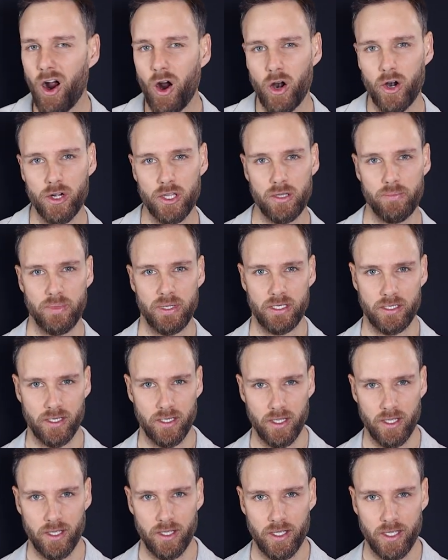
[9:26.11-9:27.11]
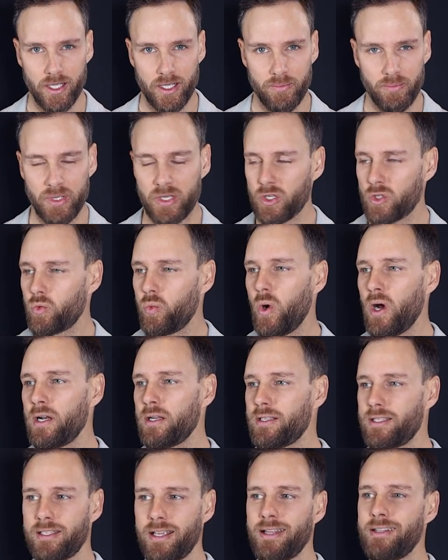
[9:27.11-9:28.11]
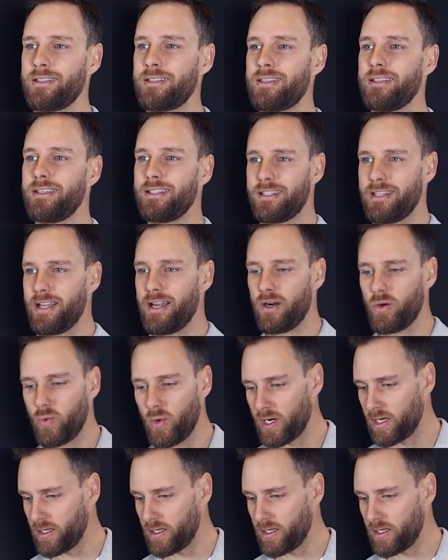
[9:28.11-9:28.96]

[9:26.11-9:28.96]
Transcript: argument. Because what sense is there?